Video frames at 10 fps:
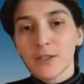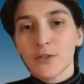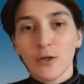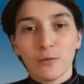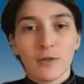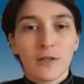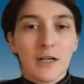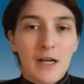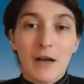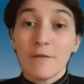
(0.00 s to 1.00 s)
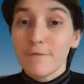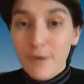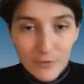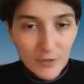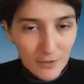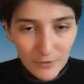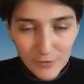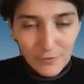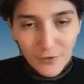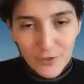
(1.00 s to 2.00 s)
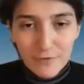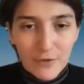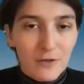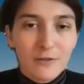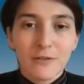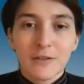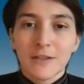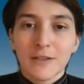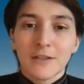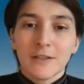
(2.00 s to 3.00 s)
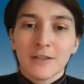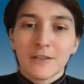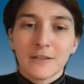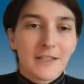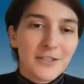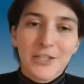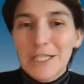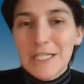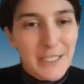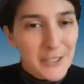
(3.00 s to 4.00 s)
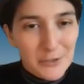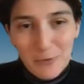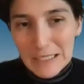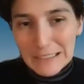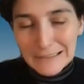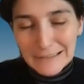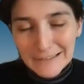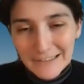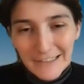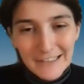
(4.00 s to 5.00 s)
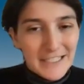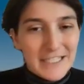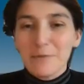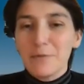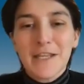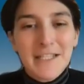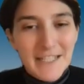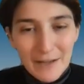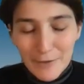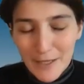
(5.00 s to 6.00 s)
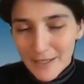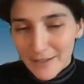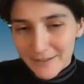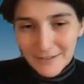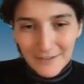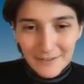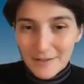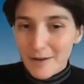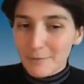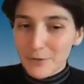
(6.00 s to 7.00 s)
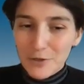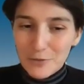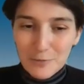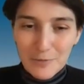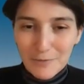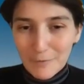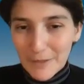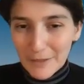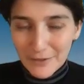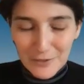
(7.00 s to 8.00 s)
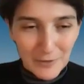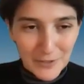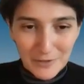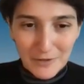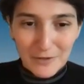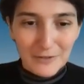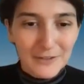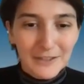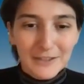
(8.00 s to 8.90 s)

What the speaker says: So phone calls, first of all, let's just listen to one, see what they sound like. I'm sure this will be familiar to us all.